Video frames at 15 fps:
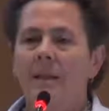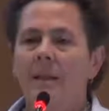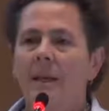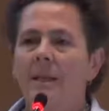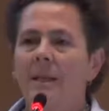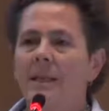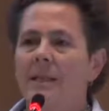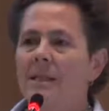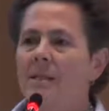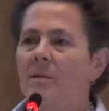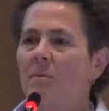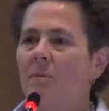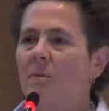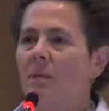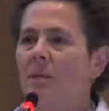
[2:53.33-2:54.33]
I think it's
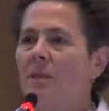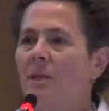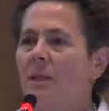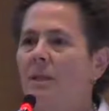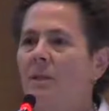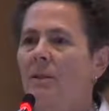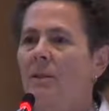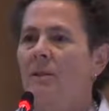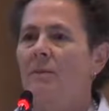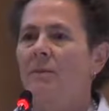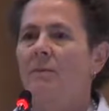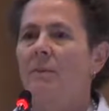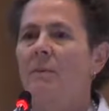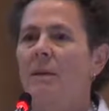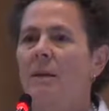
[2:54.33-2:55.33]
important to learn
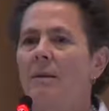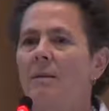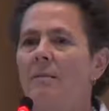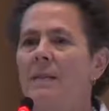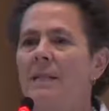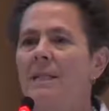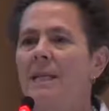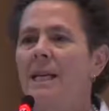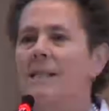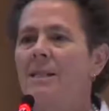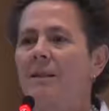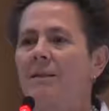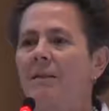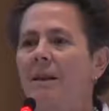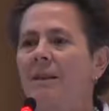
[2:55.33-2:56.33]
from the
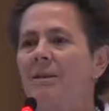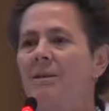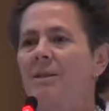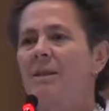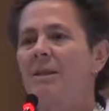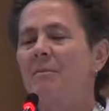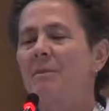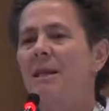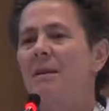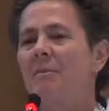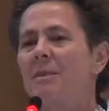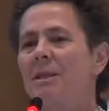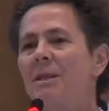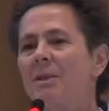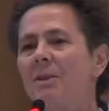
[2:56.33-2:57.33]
mistakes of others.
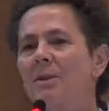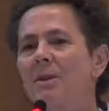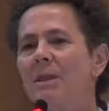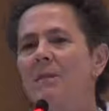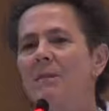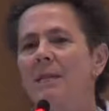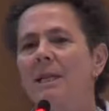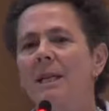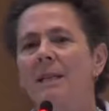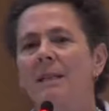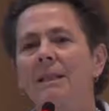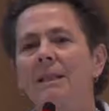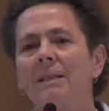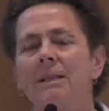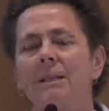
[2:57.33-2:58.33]
Sometimes in Turkey we get a
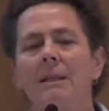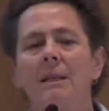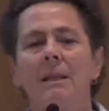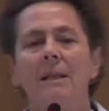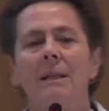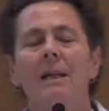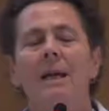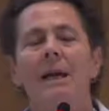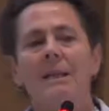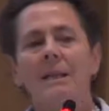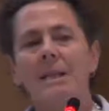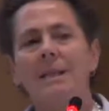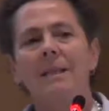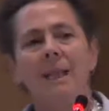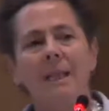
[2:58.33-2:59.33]
little
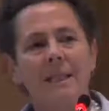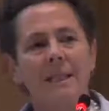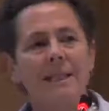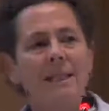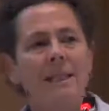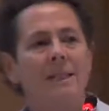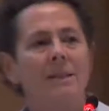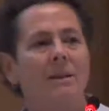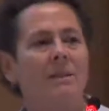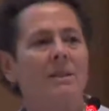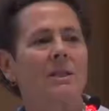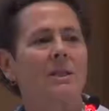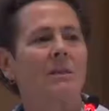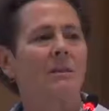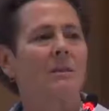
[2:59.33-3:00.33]
isolated in our
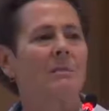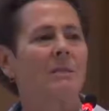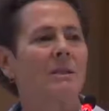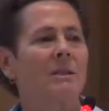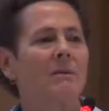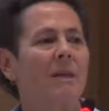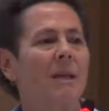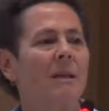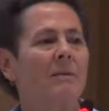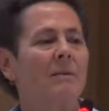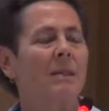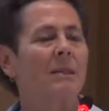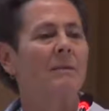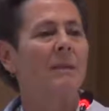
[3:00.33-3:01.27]
geothermal development.